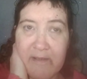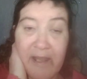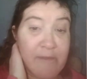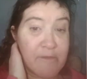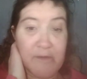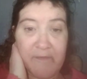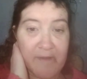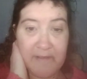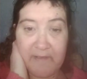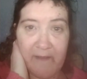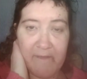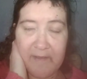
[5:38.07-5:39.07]
get through
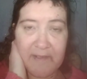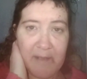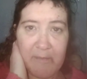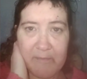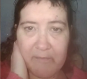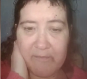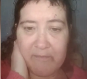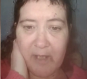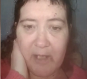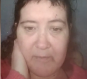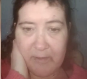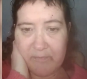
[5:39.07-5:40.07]
things like this. I'm
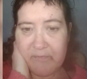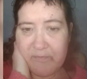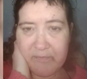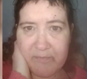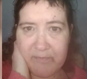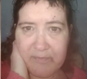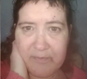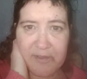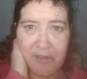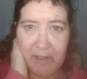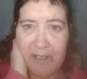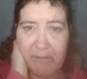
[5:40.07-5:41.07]

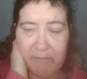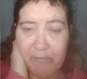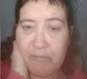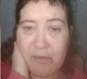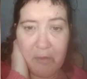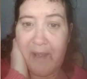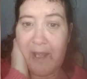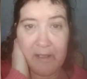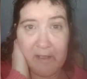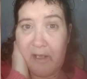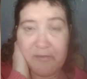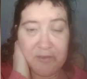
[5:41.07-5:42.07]
strong, I've come
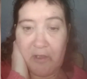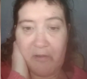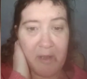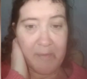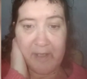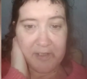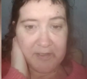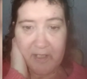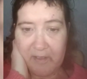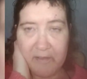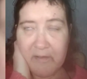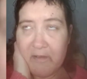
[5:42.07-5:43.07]
out a lot stronger person